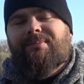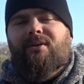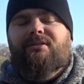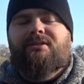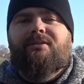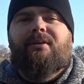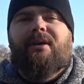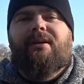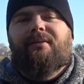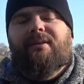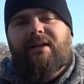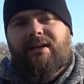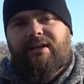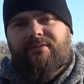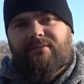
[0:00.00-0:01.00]
blocks away when
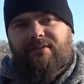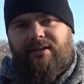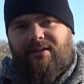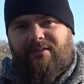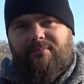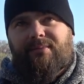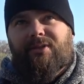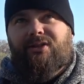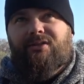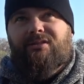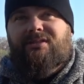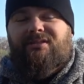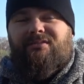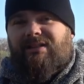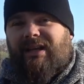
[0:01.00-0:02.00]
I left there
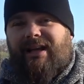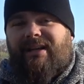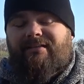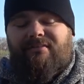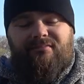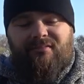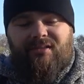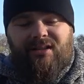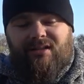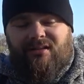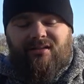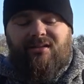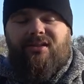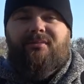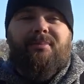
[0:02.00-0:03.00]
because I
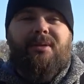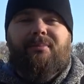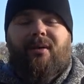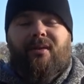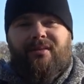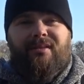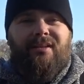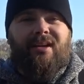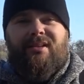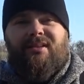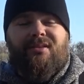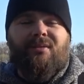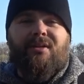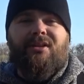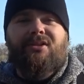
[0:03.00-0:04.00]
couldn't be bothered and I
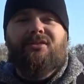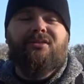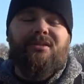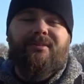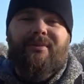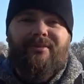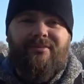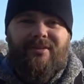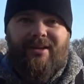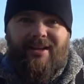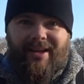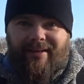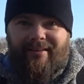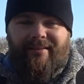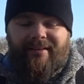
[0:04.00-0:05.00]
didn't want to use them ever
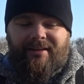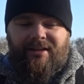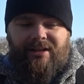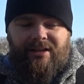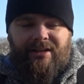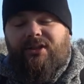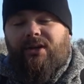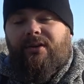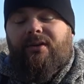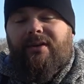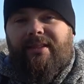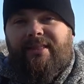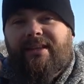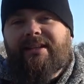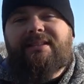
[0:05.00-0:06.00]
again. So
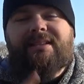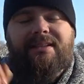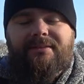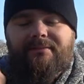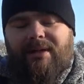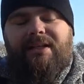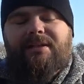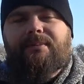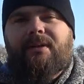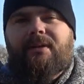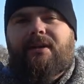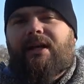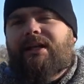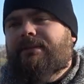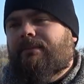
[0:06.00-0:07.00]
this is much better
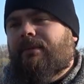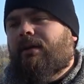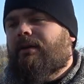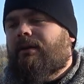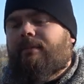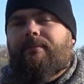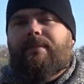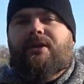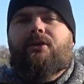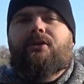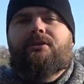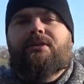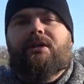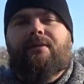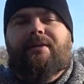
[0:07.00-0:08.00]
than H block
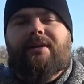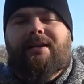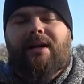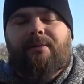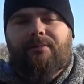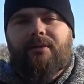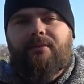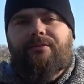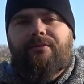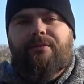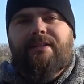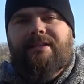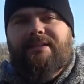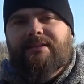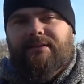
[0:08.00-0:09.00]
because of a couple of
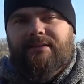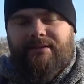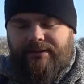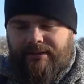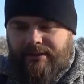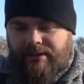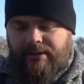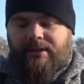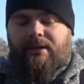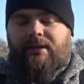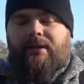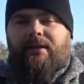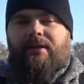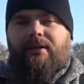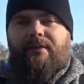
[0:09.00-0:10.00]
reasons.
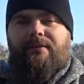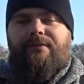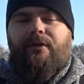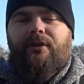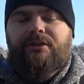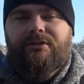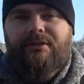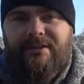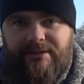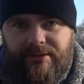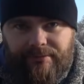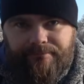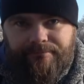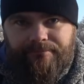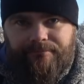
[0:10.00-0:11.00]
The first
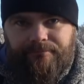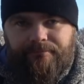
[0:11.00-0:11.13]
reason,